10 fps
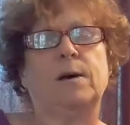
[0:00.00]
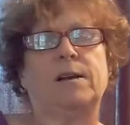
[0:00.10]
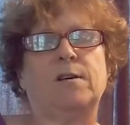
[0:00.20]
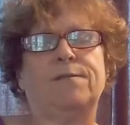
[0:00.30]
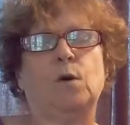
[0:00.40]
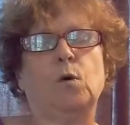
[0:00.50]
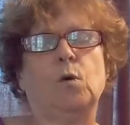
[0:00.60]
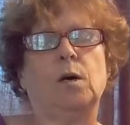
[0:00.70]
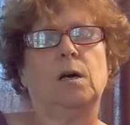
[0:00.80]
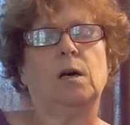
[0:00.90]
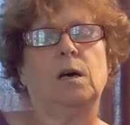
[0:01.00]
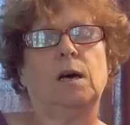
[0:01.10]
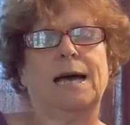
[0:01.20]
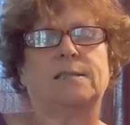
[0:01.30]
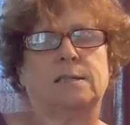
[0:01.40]
and I thought,
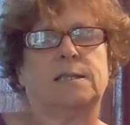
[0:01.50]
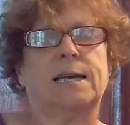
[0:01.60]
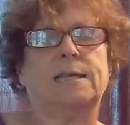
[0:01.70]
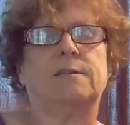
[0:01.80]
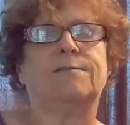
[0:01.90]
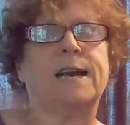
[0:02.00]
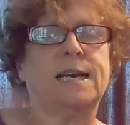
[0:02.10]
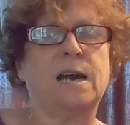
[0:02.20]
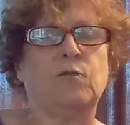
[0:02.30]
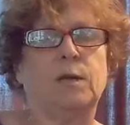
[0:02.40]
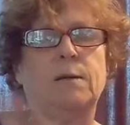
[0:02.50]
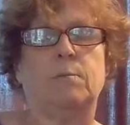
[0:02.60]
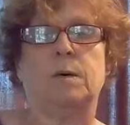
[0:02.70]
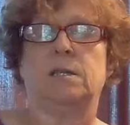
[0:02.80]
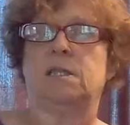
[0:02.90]
as I said, fell in love with
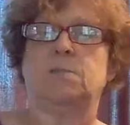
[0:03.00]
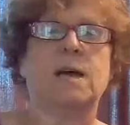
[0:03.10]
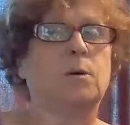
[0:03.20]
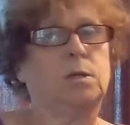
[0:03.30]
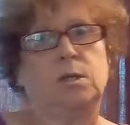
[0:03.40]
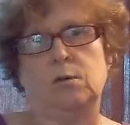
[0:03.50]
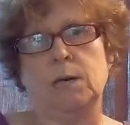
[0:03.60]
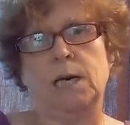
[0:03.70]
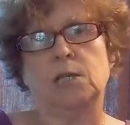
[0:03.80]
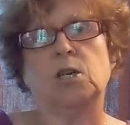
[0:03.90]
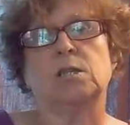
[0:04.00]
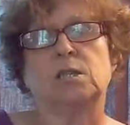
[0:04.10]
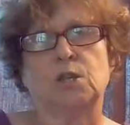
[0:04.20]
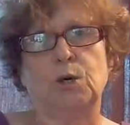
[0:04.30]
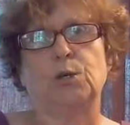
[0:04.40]
him, but the smell was too much. I
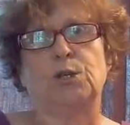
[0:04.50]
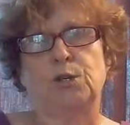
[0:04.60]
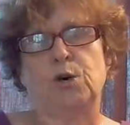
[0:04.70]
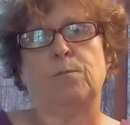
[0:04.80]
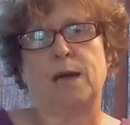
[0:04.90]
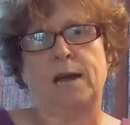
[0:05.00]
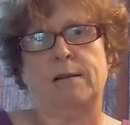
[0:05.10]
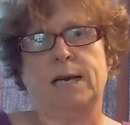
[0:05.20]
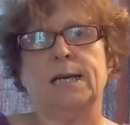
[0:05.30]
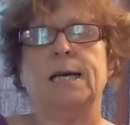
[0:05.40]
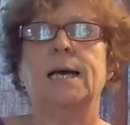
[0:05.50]
just could not bear it.